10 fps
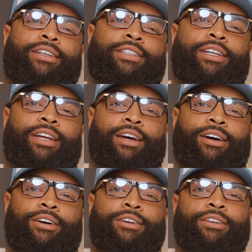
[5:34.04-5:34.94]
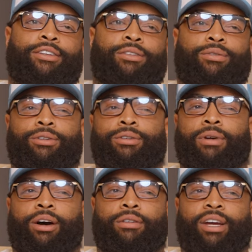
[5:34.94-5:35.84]
sit down. The room
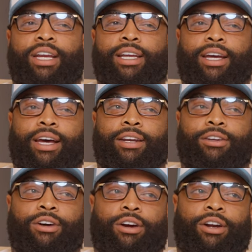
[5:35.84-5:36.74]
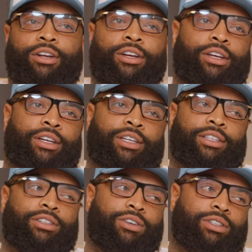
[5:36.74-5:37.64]
already kind of dark
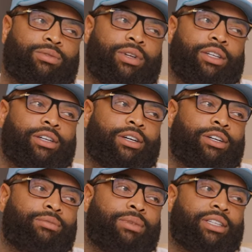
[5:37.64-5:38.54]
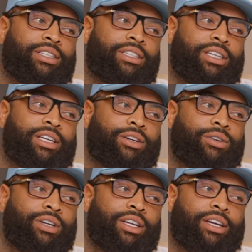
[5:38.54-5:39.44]
because, you know, it's windows, but the sun
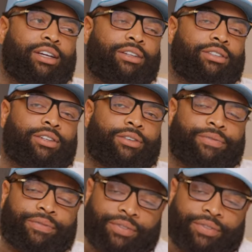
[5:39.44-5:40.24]
going down. So,